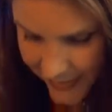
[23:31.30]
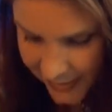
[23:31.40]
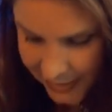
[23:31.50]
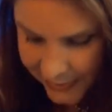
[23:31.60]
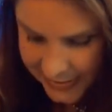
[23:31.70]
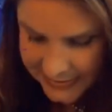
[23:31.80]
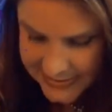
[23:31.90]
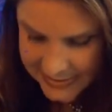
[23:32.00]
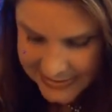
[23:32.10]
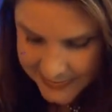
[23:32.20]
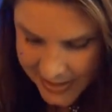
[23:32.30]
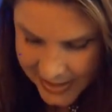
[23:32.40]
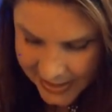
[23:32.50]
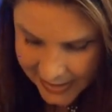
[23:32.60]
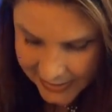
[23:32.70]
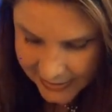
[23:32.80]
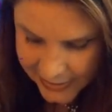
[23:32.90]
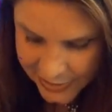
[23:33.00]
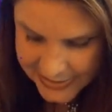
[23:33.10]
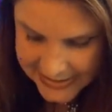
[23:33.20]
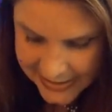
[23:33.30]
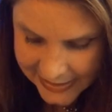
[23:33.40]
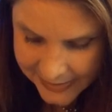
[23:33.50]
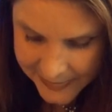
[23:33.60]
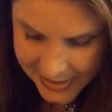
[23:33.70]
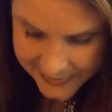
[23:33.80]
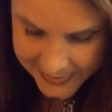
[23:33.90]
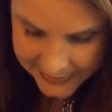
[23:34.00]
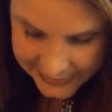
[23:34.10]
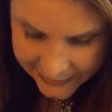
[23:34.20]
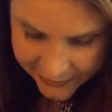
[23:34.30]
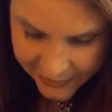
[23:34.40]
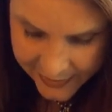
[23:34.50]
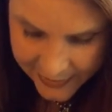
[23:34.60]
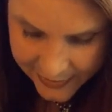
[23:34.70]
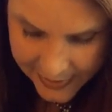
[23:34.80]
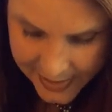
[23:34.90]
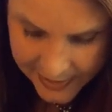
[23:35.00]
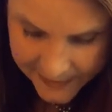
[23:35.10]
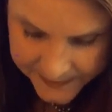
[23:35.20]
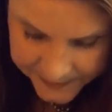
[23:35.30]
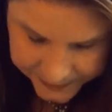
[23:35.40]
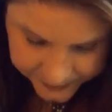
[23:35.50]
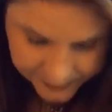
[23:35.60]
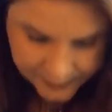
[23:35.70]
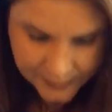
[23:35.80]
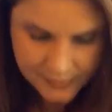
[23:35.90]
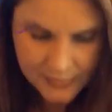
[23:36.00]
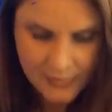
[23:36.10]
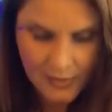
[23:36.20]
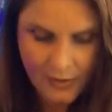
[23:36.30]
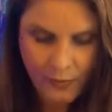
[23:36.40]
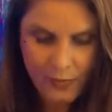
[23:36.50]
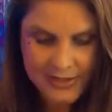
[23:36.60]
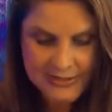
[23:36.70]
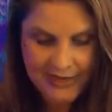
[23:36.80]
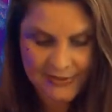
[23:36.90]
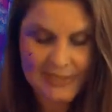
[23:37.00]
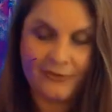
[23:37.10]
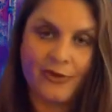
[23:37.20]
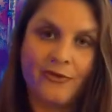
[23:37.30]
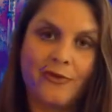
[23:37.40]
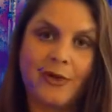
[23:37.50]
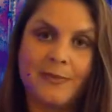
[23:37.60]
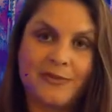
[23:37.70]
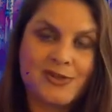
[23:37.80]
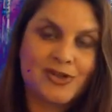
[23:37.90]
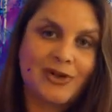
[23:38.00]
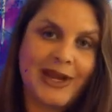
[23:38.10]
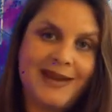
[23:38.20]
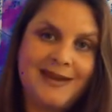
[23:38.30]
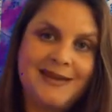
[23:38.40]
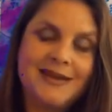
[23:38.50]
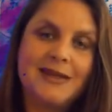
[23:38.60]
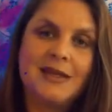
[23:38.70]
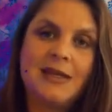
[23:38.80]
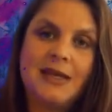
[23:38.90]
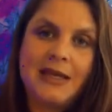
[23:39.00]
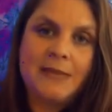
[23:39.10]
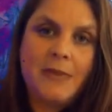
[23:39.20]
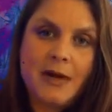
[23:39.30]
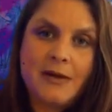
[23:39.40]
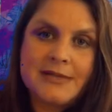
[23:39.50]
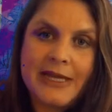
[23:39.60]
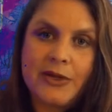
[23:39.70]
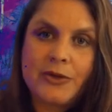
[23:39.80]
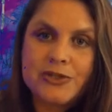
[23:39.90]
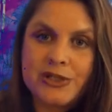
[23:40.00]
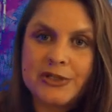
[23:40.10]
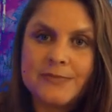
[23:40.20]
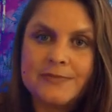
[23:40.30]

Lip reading: It's my understanding and my belief that we just have a different form of trade in modern day culture.